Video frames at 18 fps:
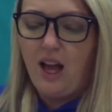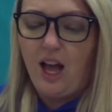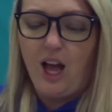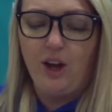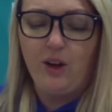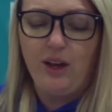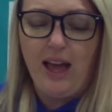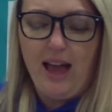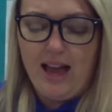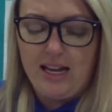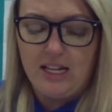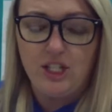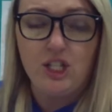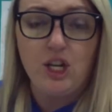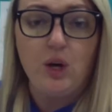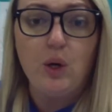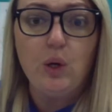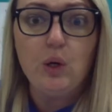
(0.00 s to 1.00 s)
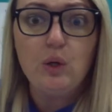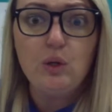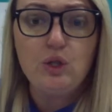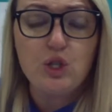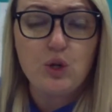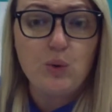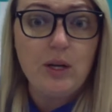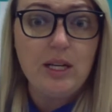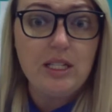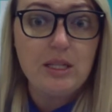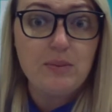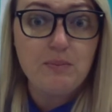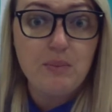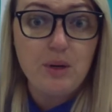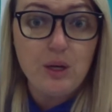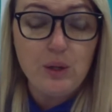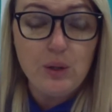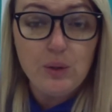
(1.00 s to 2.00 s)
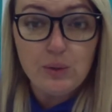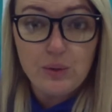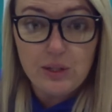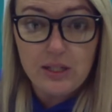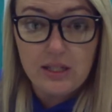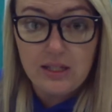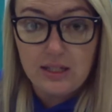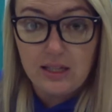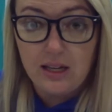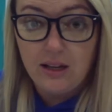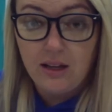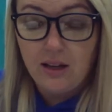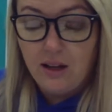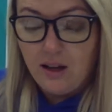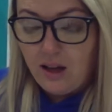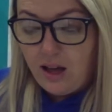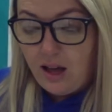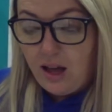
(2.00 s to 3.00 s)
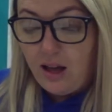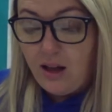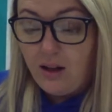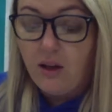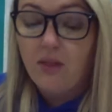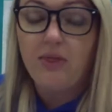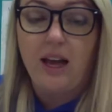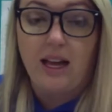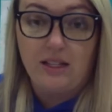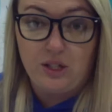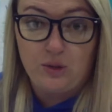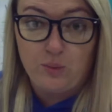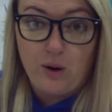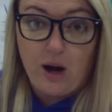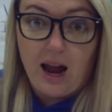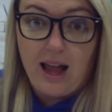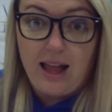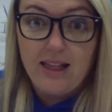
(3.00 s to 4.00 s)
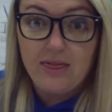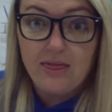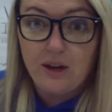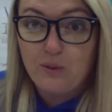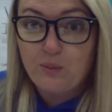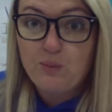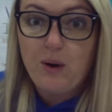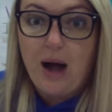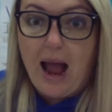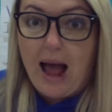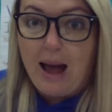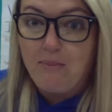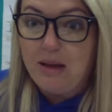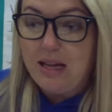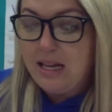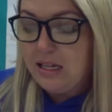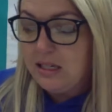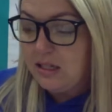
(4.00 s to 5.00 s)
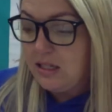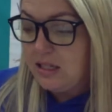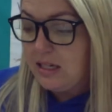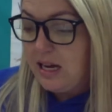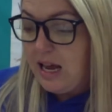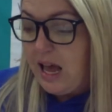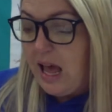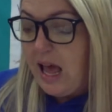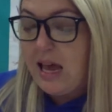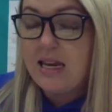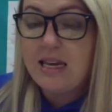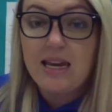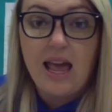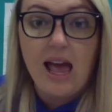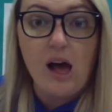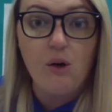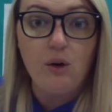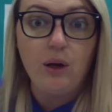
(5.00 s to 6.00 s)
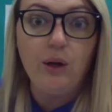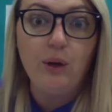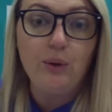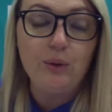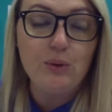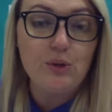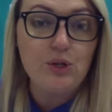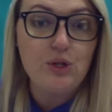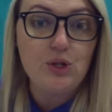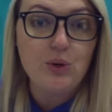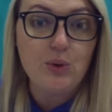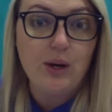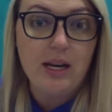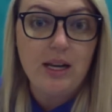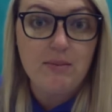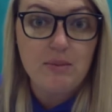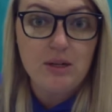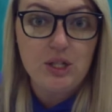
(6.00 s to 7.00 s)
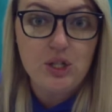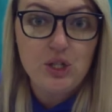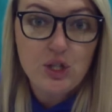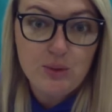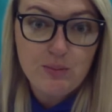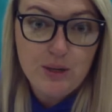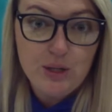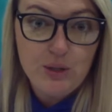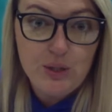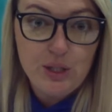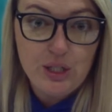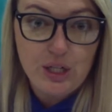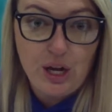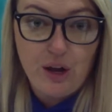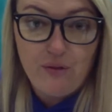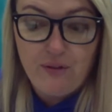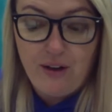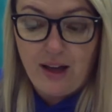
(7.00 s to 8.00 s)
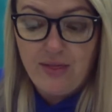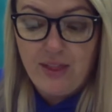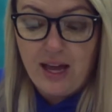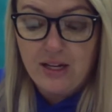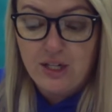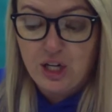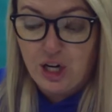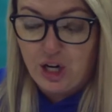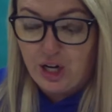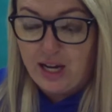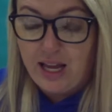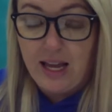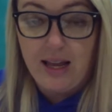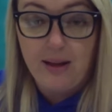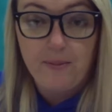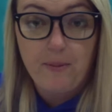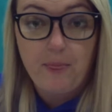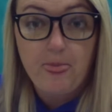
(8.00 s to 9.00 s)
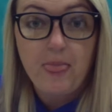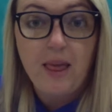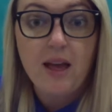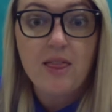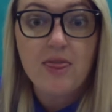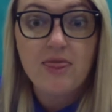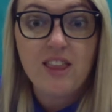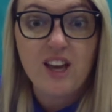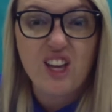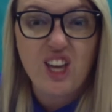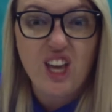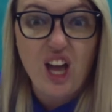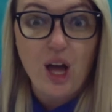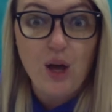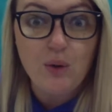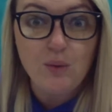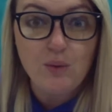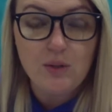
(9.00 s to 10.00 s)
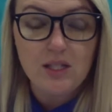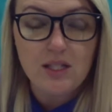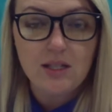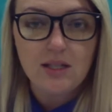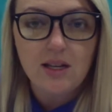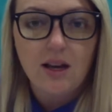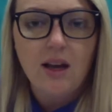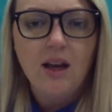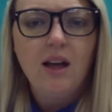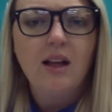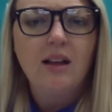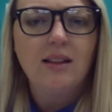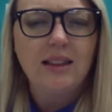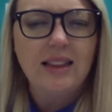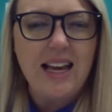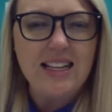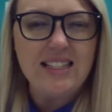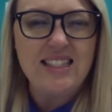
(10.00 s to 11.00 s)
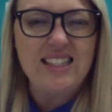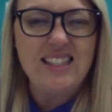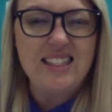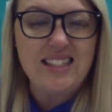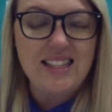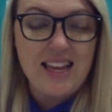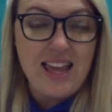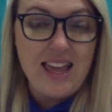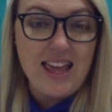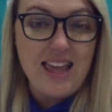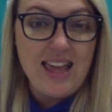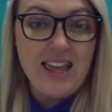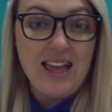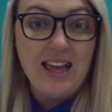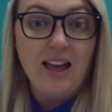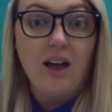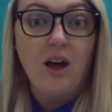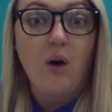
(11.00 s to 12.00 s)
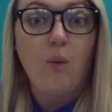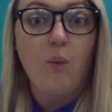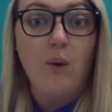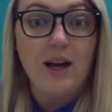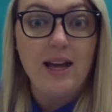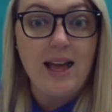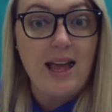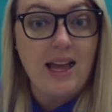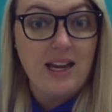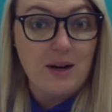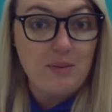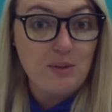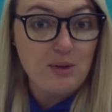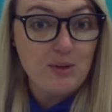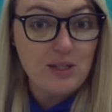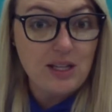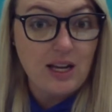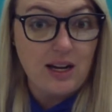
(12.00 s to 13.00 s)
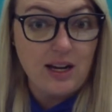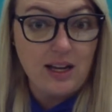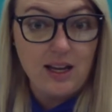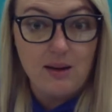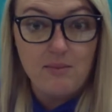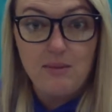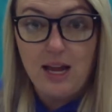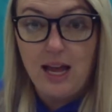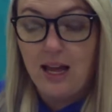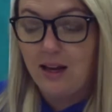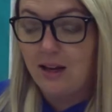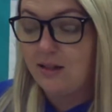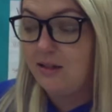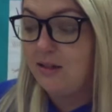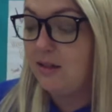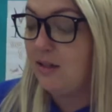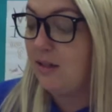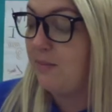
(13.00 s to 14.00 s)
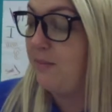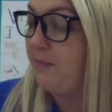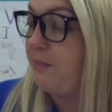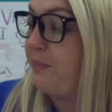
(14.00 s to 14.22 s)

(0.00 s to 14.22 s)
Okay, so who joined Moose? That's right, the rabbit. And now who's joining Mr. Moose to go find that turkey? The goats. Let's see what animal's going to come next.